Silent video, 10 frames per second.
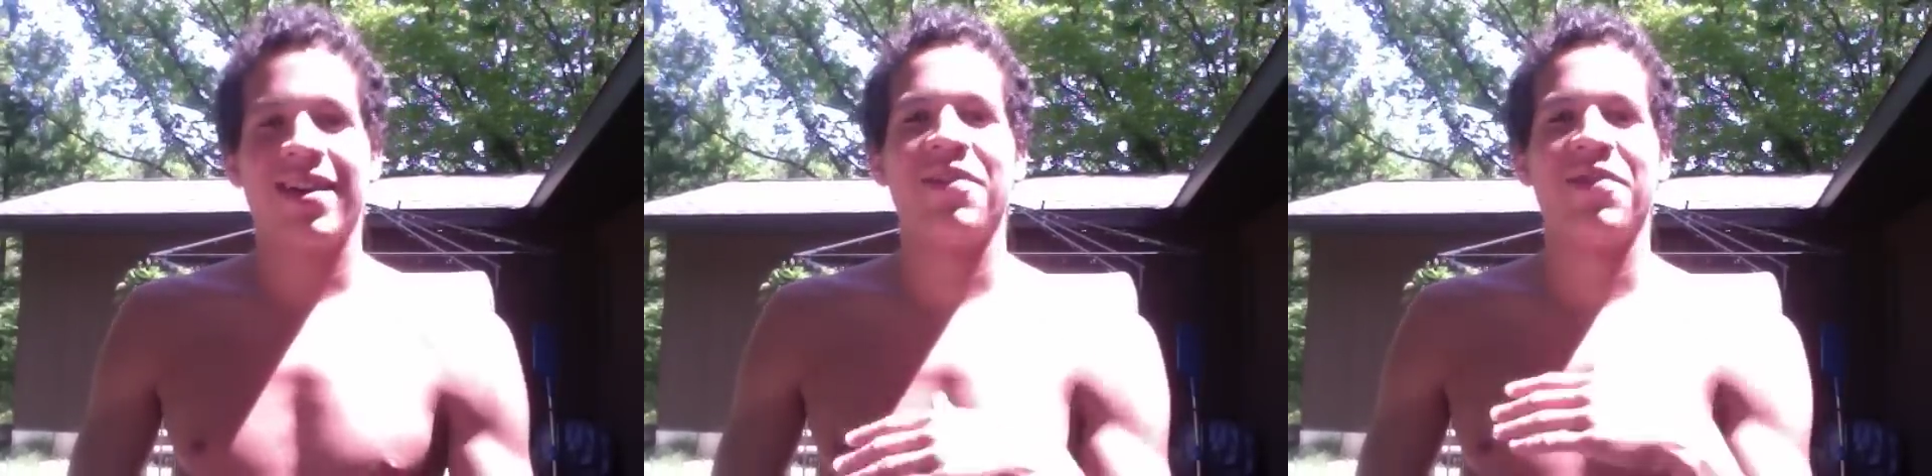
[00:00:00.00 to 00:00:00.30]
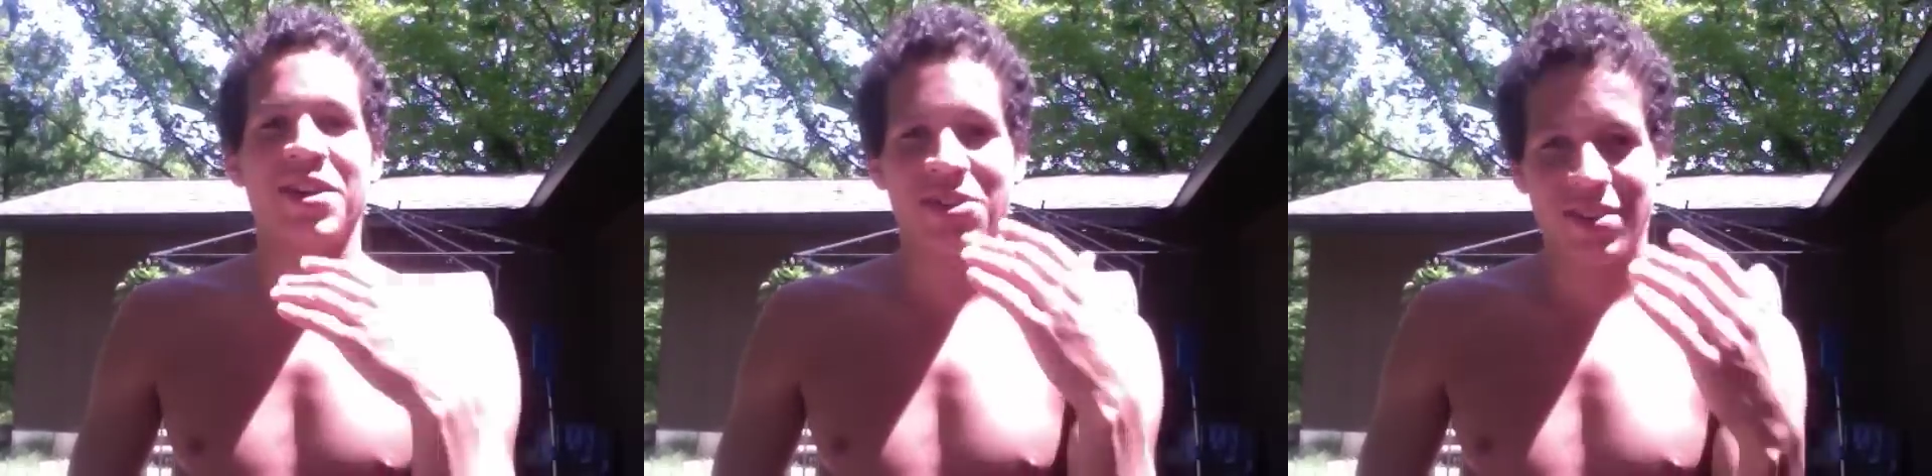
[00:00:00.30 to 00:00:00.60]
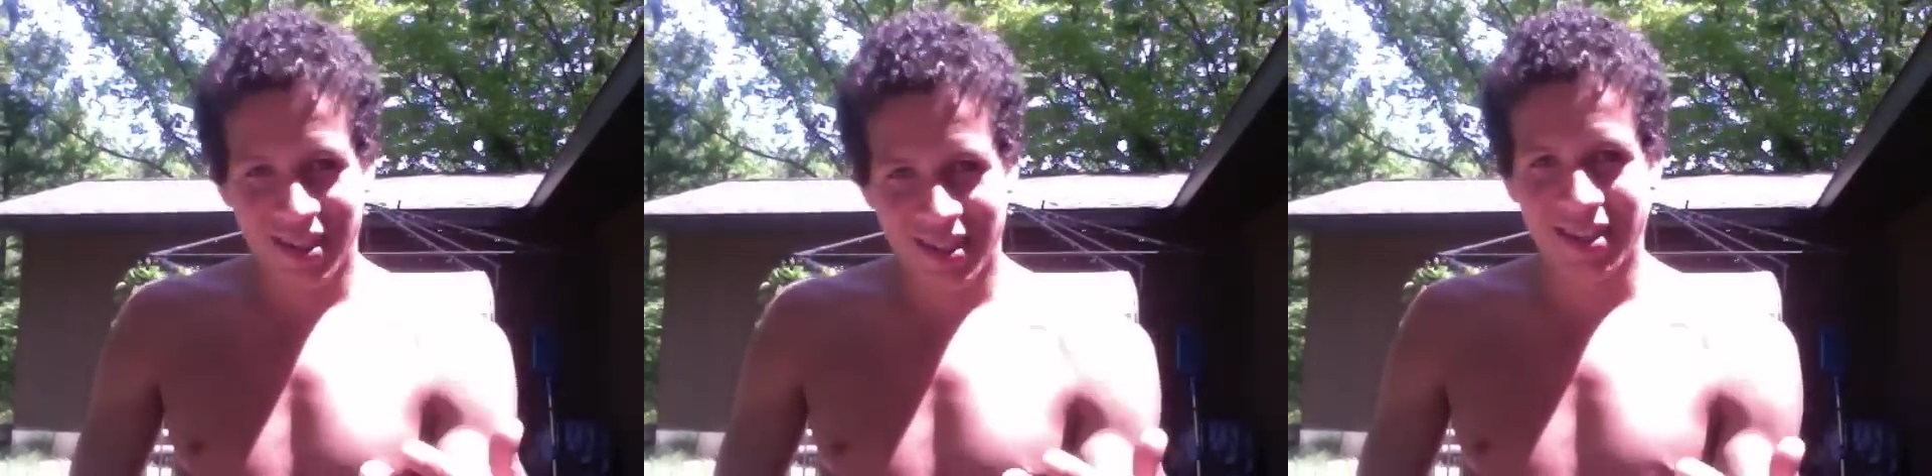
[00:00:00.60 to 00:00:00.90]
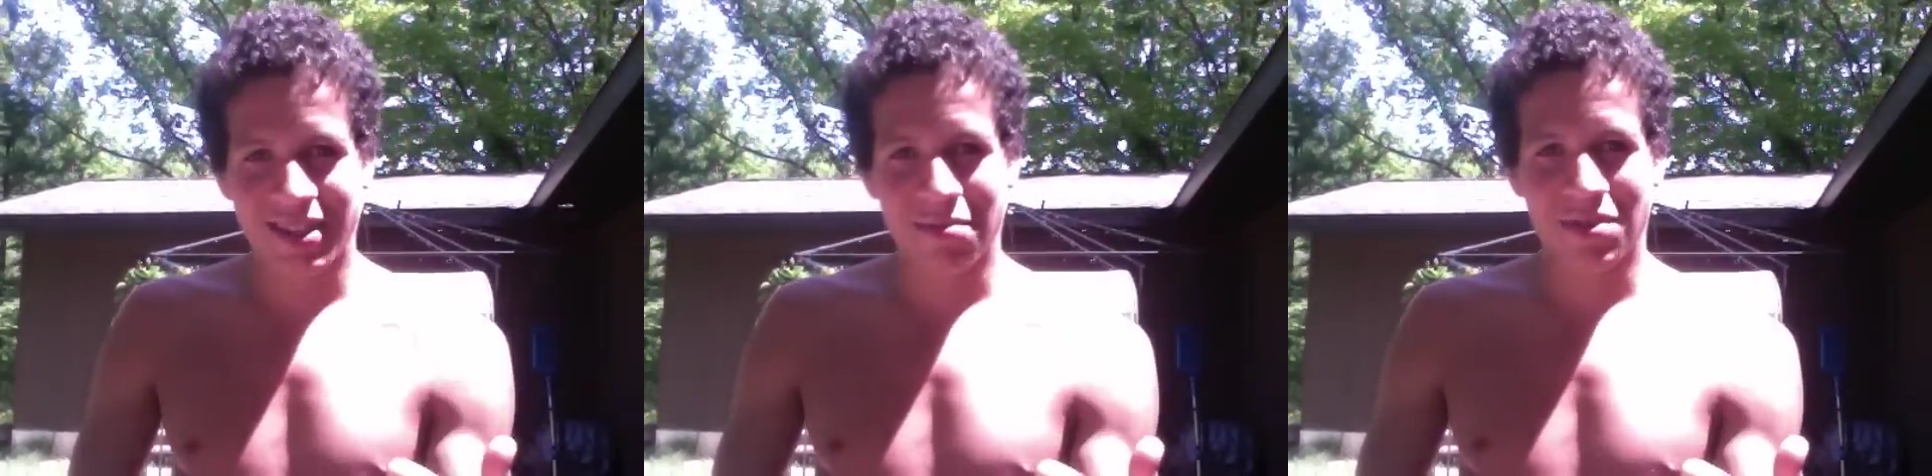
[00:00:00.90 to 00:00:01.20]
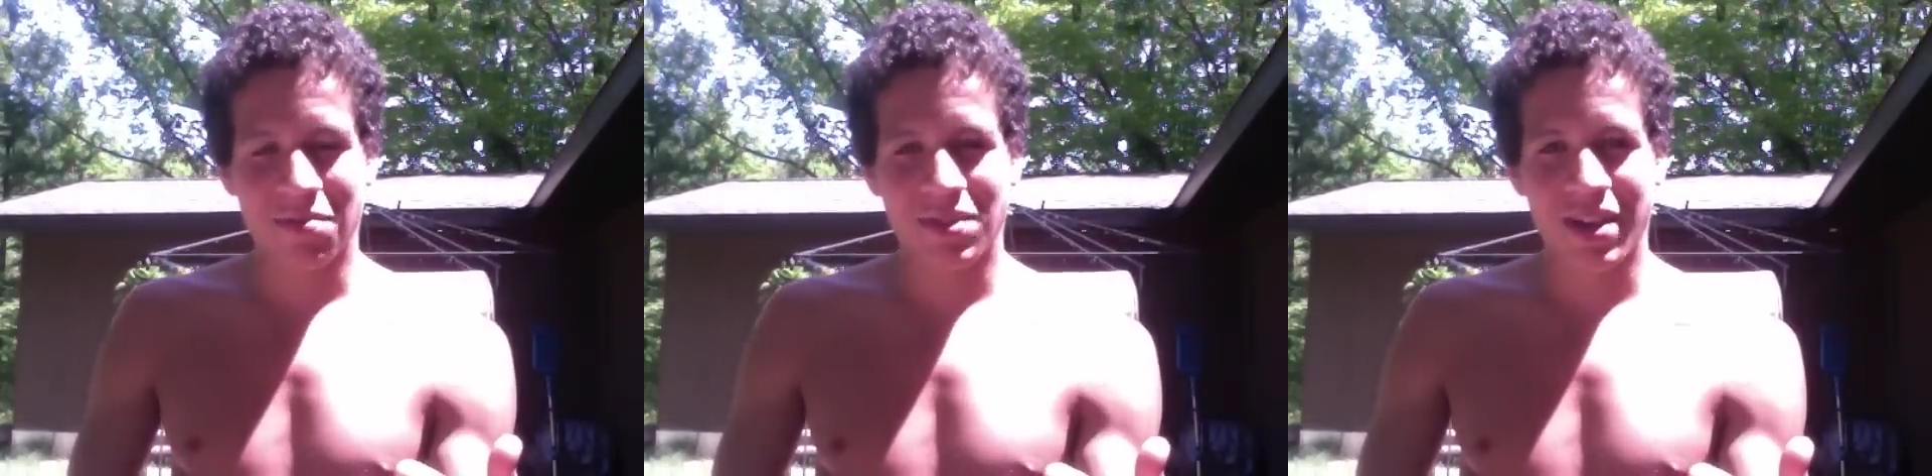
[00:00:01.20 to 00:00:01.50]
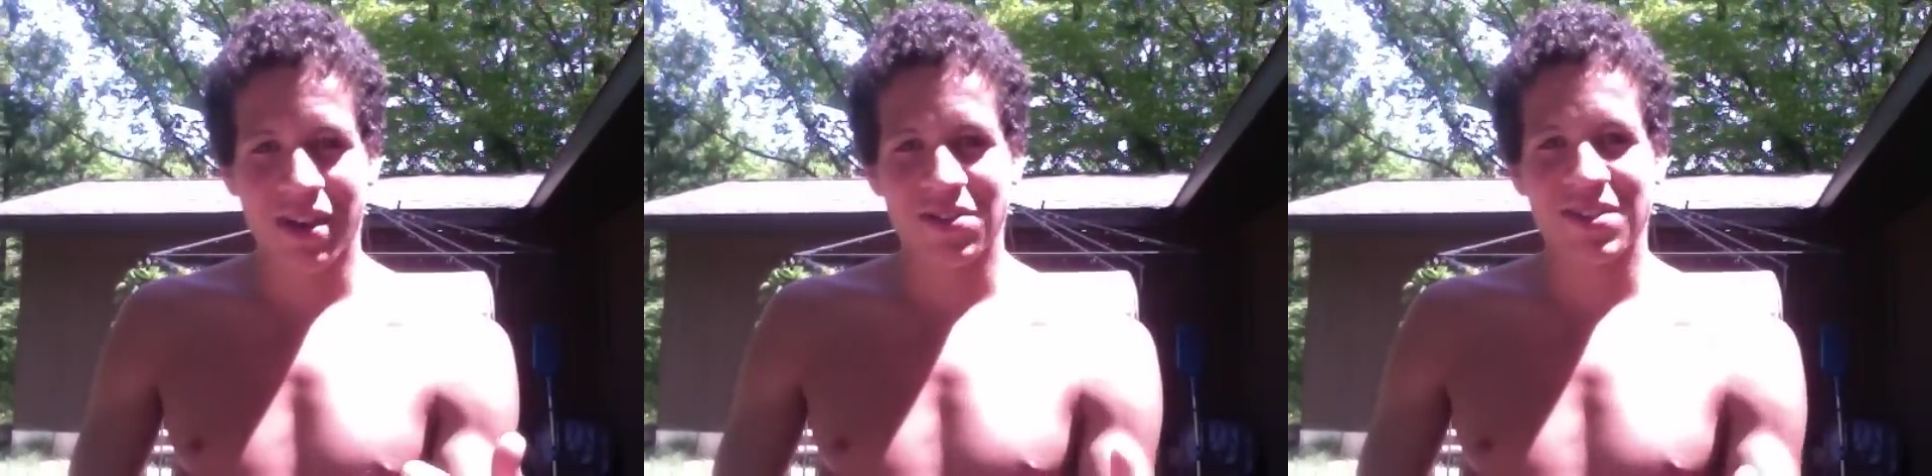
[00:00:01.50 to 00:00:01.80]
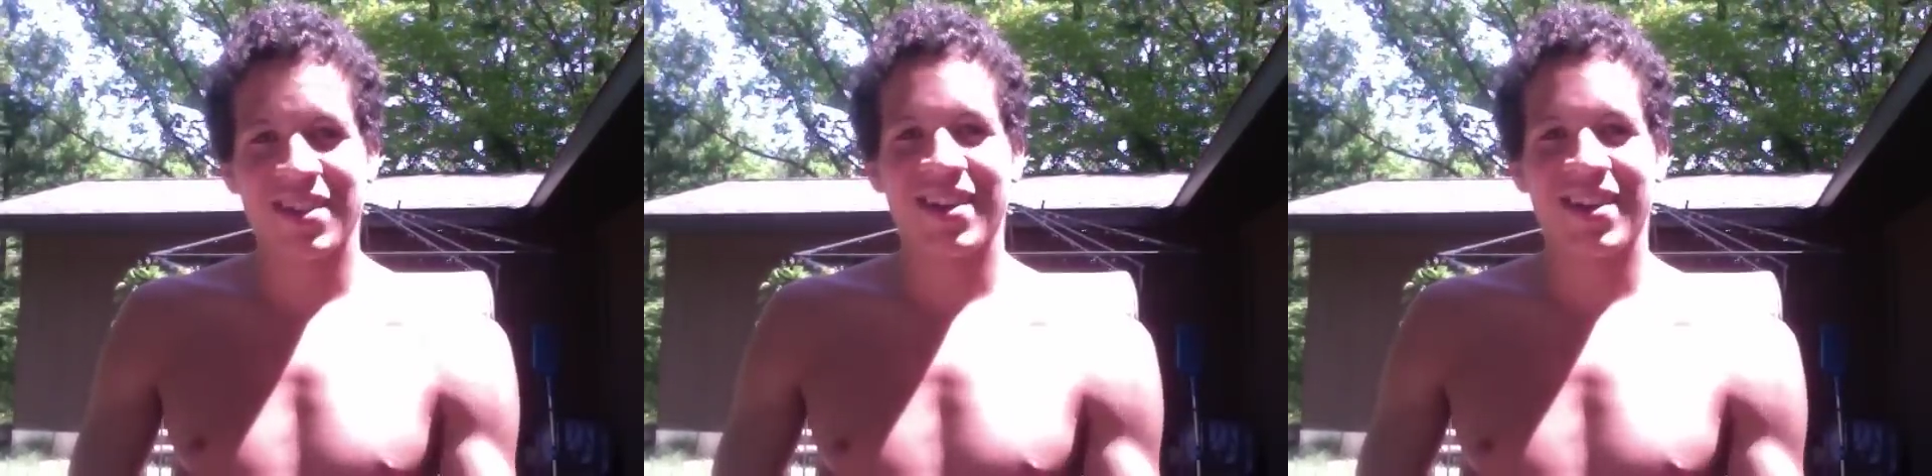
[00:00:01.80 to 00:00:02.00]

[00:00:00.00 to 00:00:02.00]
and eventually the systems themselves